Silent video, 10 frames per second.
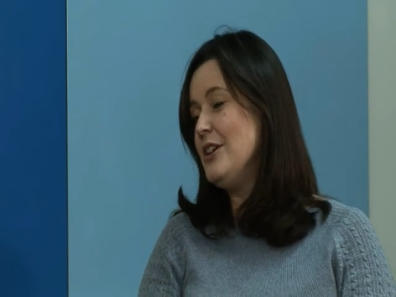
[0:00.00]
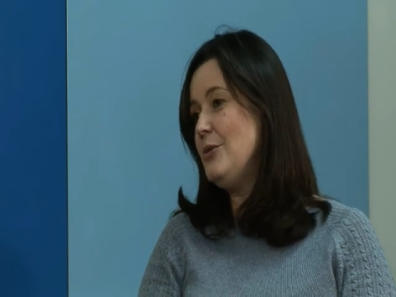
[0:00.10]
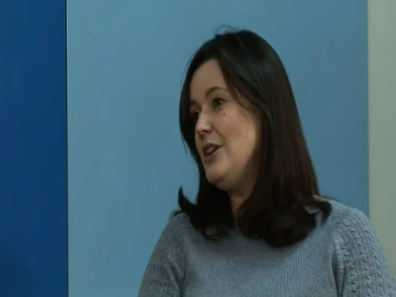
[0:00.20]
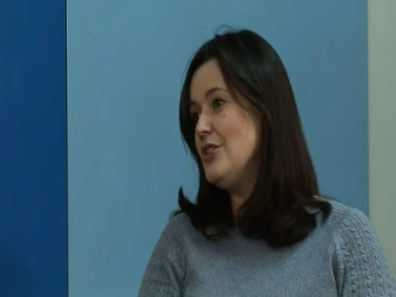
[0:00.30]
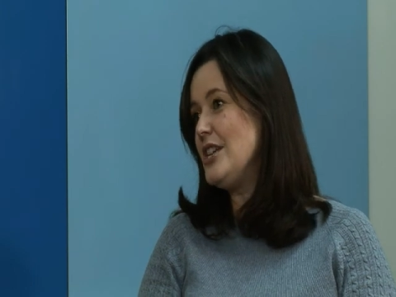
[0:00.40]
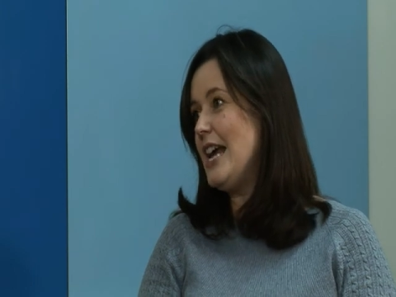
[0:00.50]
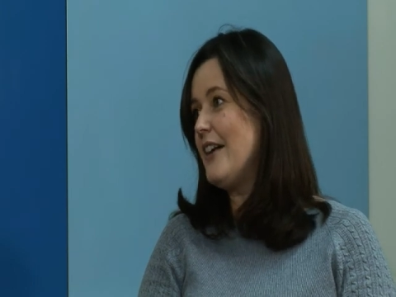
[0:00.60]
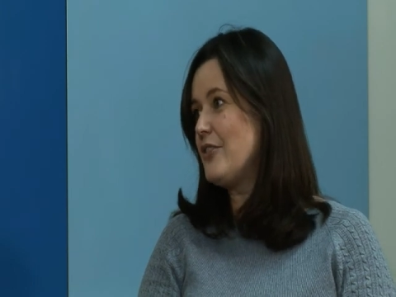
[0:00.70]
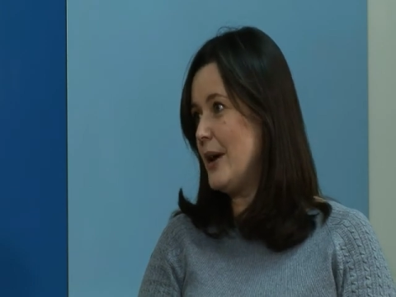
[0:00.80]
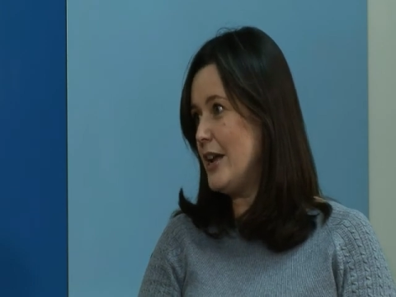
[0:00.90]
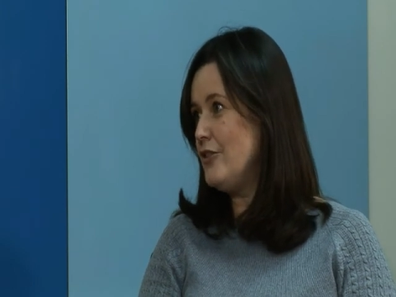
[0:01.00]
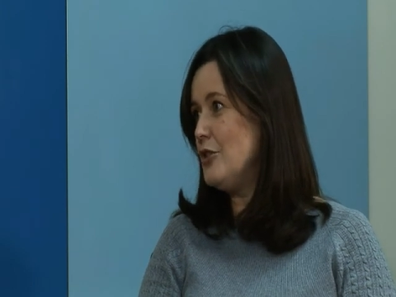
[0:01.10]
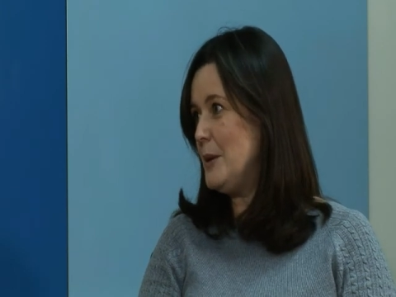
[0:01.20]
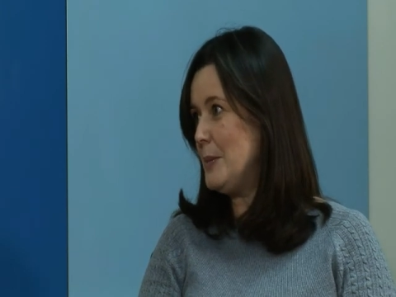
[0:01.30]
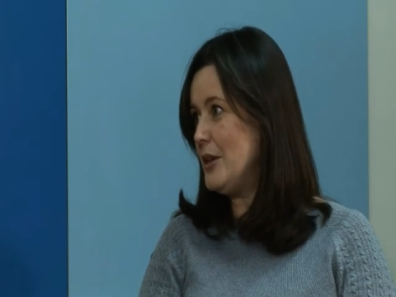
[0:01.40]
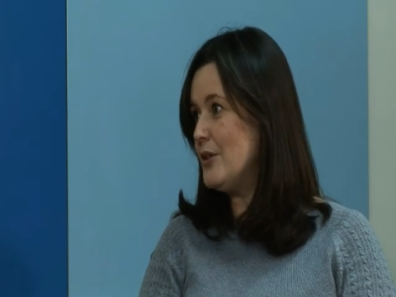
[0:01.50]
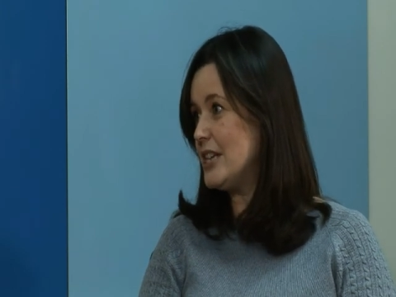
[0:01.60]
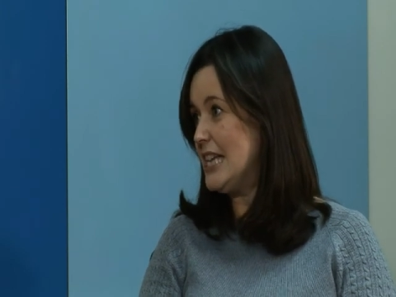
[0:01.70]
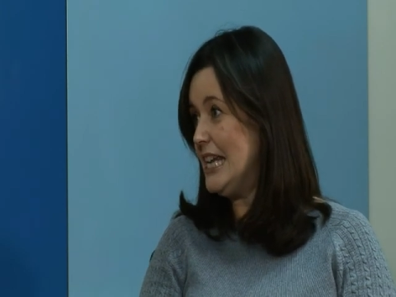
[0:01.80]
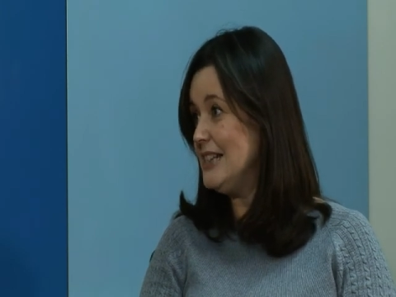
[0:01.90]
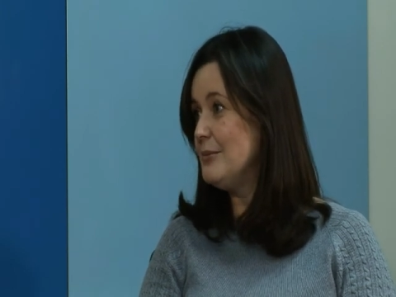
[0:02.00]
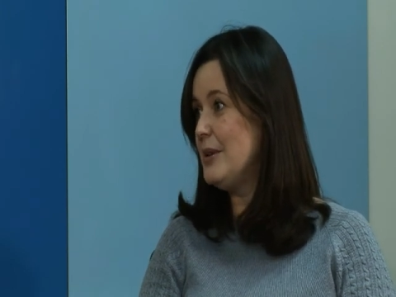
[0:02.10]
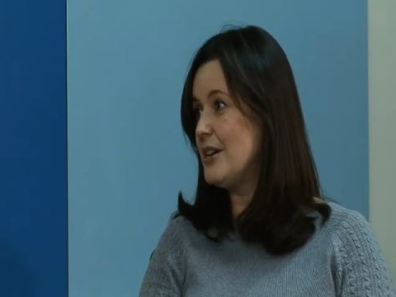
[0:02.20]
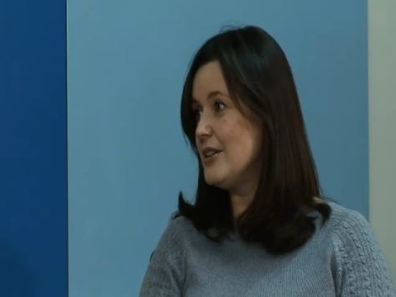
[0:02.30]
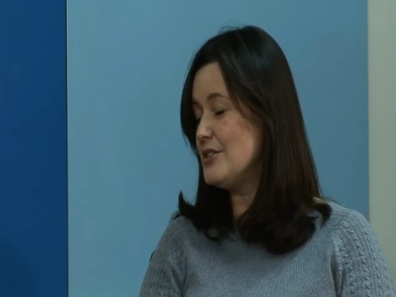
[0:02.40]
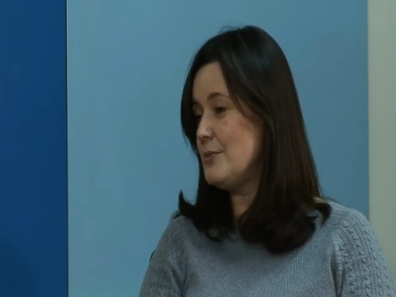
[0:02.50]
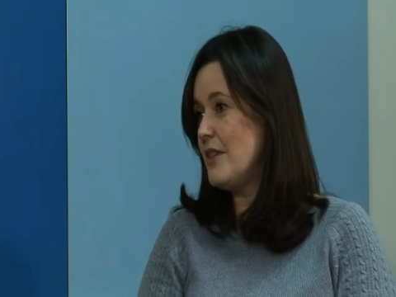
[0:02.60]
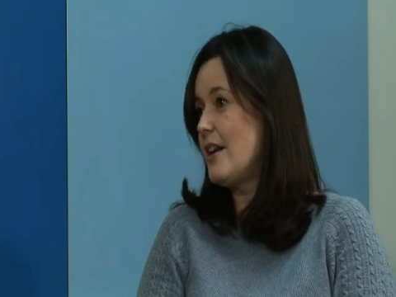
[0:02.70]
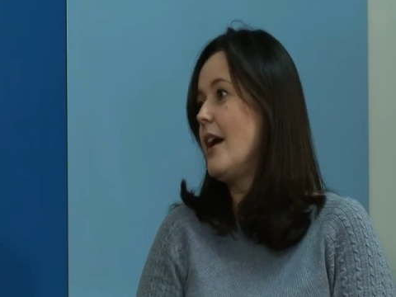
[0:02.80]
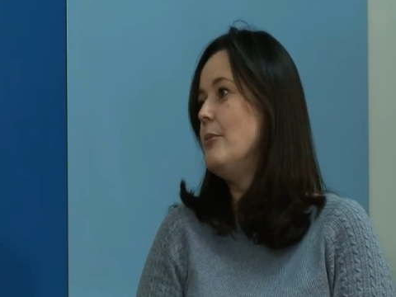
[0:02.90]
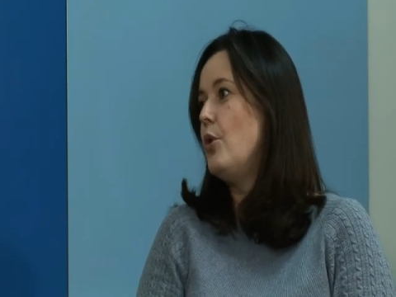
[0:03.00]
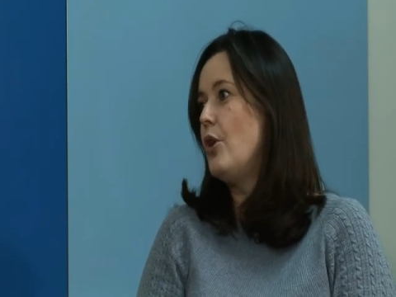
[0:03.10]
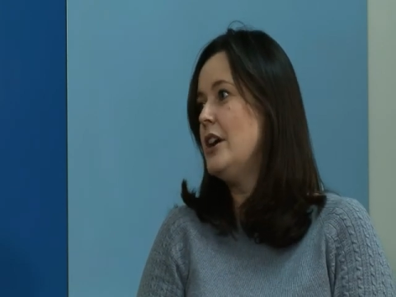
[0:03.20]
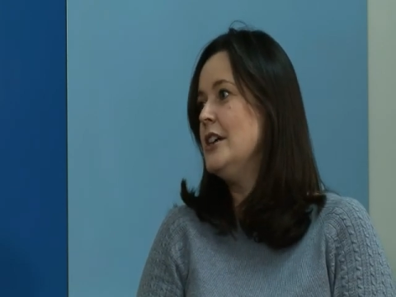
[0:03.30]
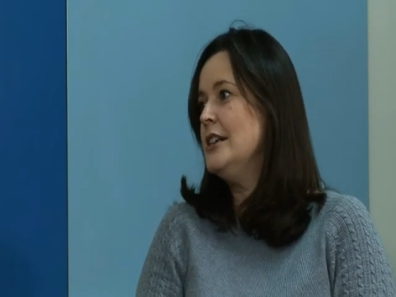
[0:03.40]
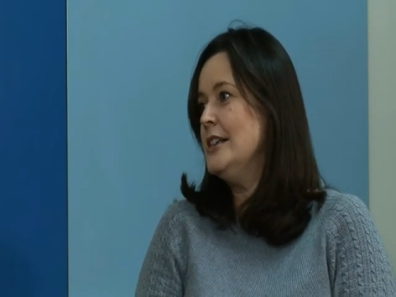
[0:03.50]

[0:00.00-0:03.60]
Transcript: We usually have quite a few people who are keen because there are more